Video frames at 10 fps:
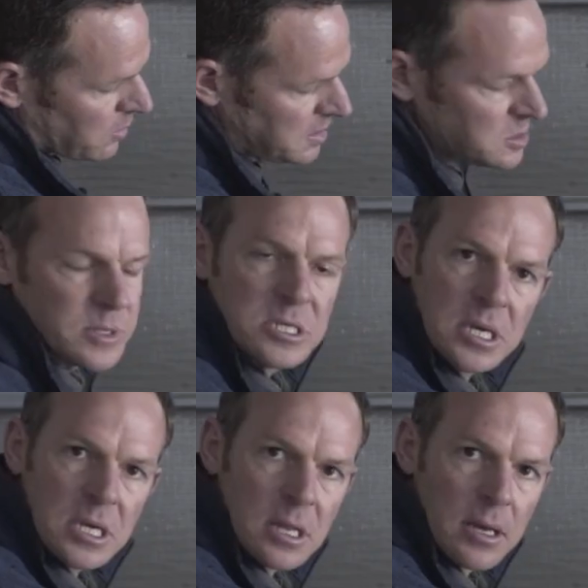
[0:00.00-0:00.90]
with this
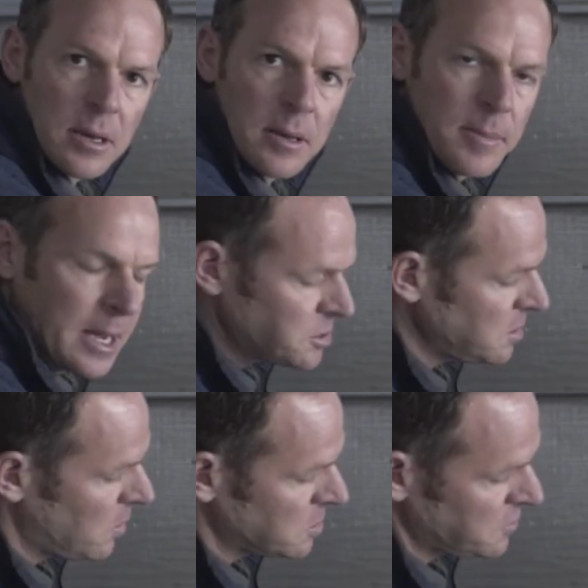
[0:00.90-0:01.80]
particular
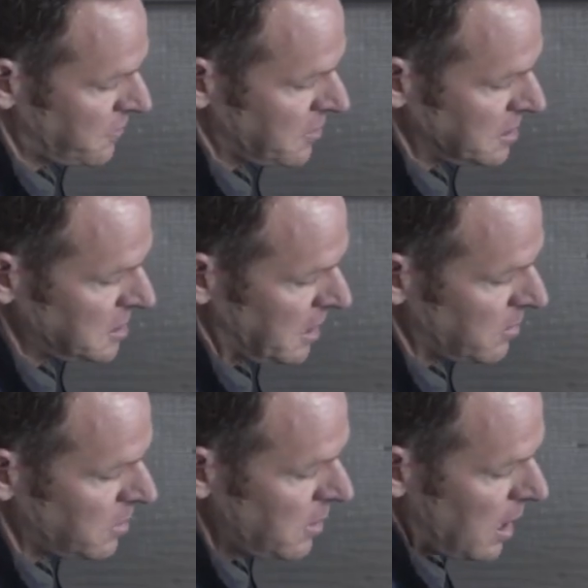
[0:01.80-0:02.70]
battery module, for
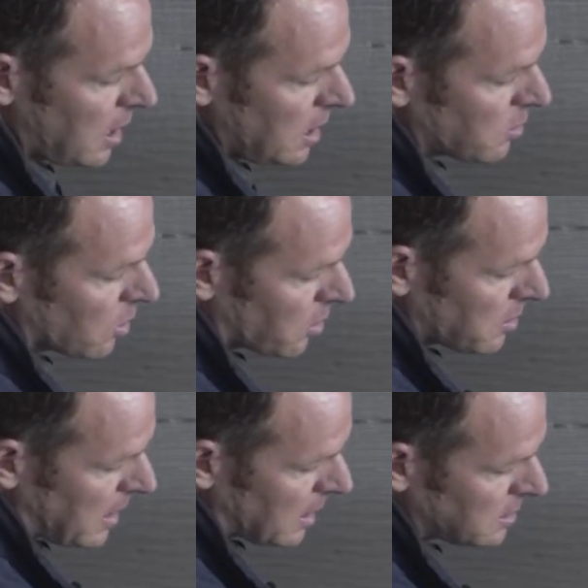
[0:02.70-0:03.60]
example, it will
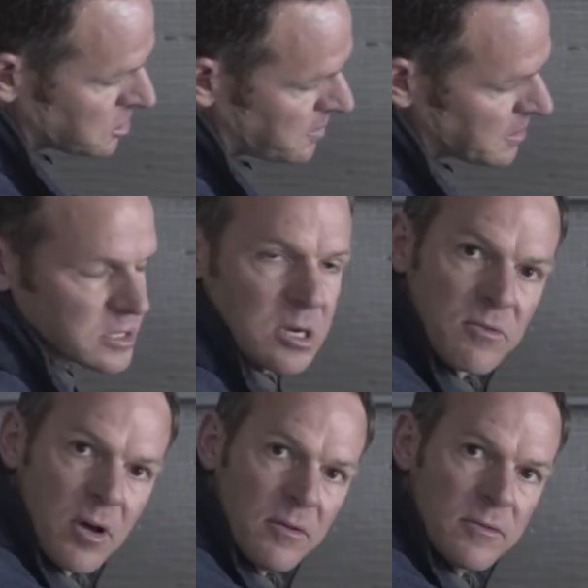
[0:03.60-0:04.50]
automatically trip
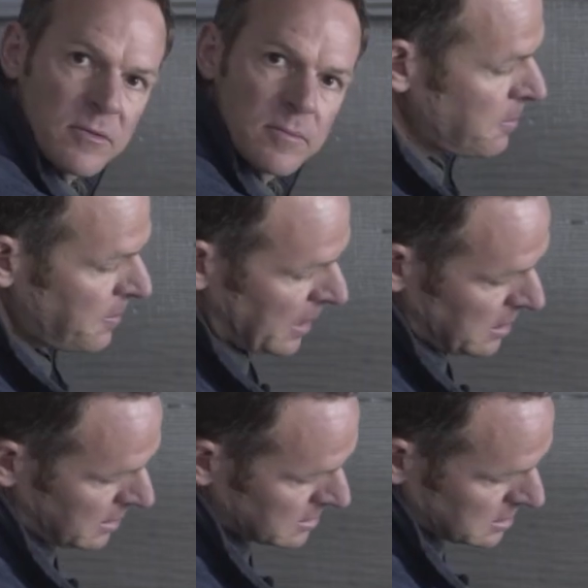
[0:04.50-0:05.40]
itself off, but
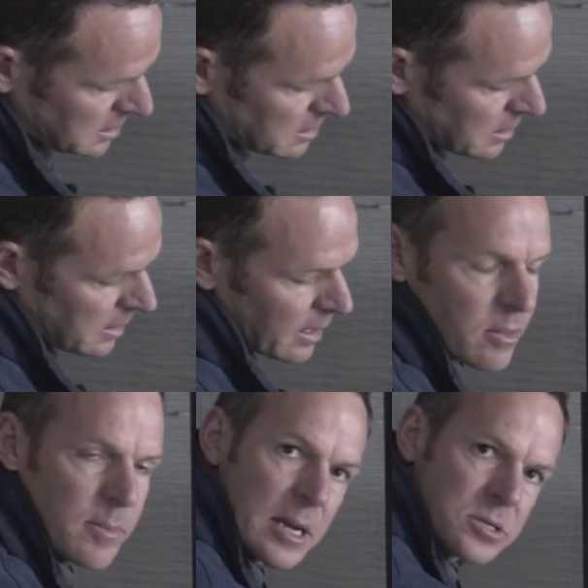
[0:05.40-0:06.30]
you can see that the
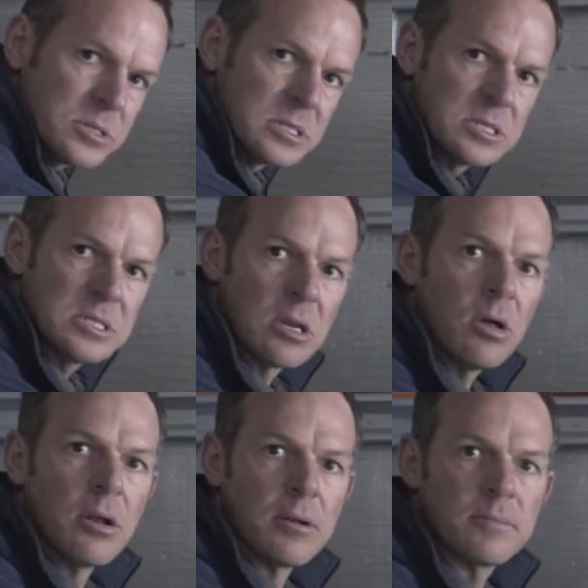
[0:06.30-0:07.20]
other batteries are still
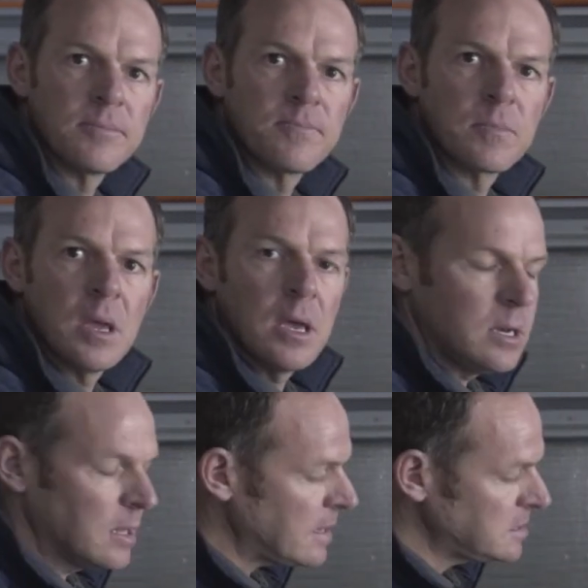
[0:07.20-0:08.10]
on.
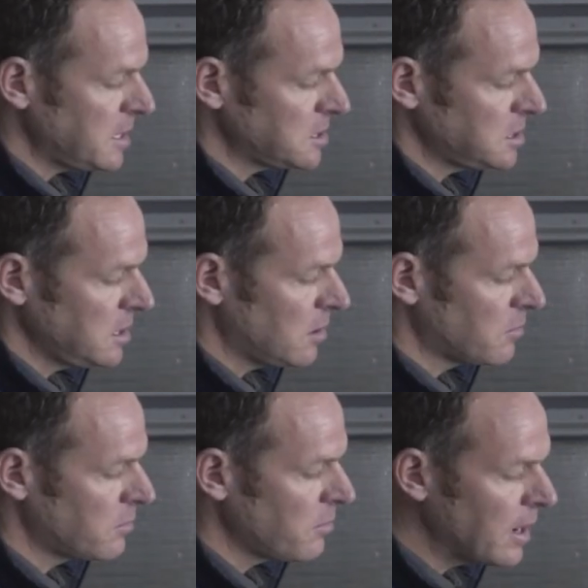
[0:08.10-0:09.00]
Now that's actually a
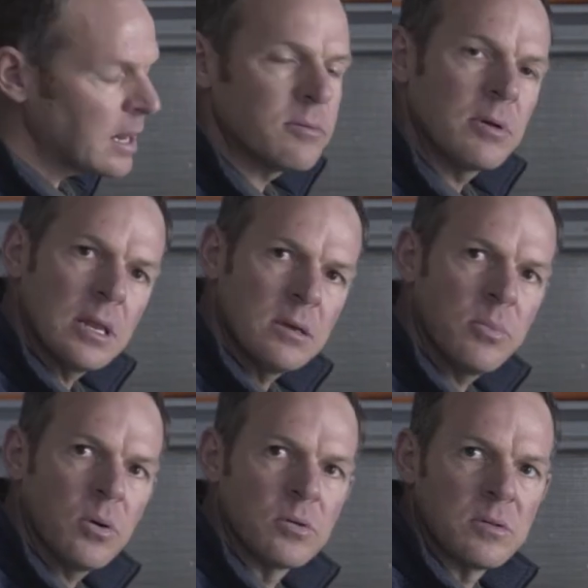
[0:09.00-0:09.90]
really, really
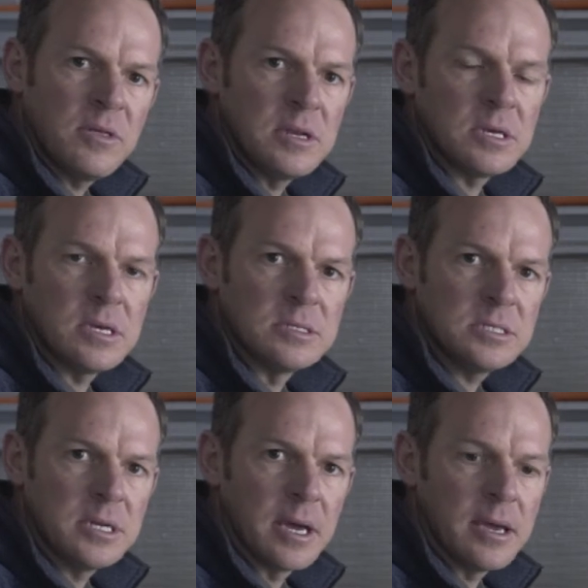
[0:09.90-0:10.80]
important thing to
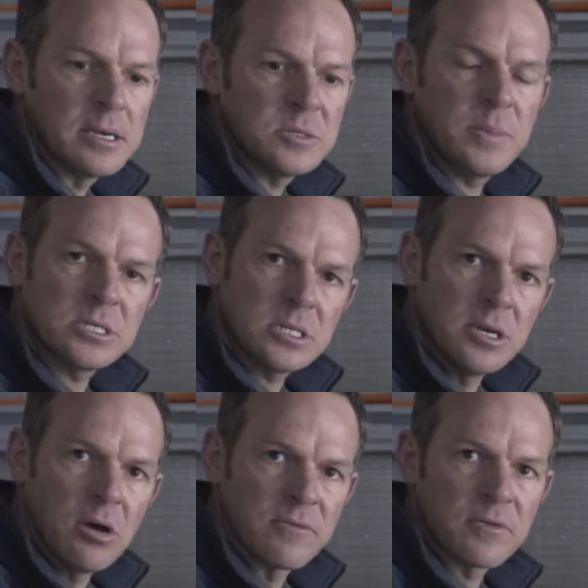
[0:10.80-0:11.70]
consider, especially
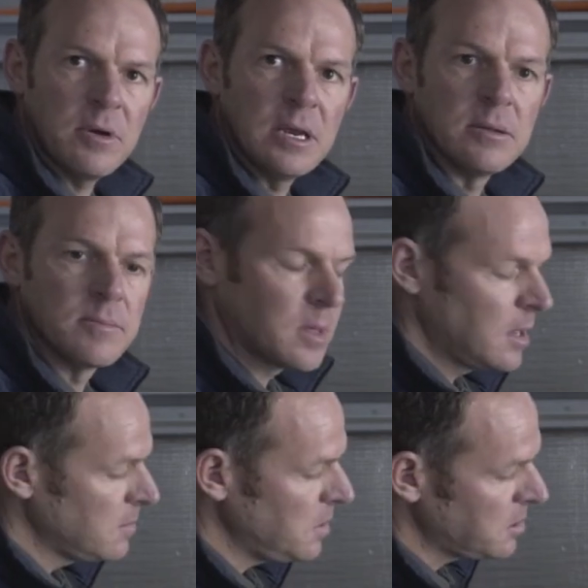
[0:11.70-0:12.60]
off-grid,
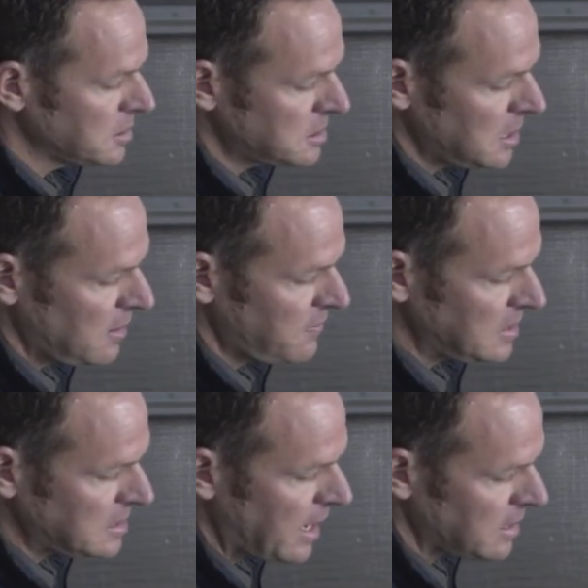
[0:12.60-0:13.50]
because if
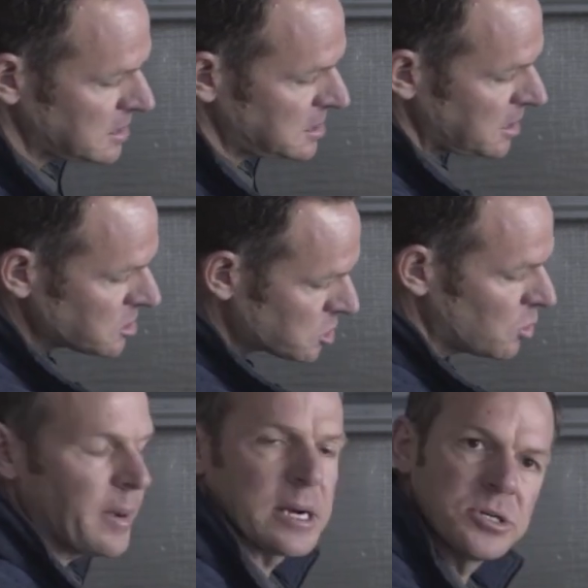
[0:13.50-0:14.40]
this had a central
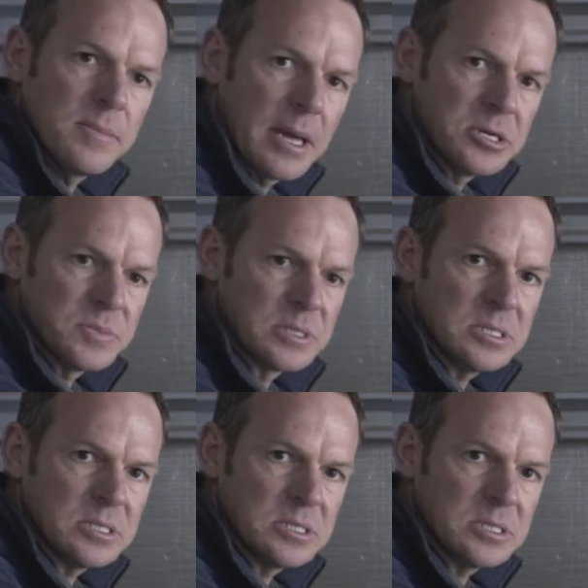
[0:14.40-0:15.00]
battery management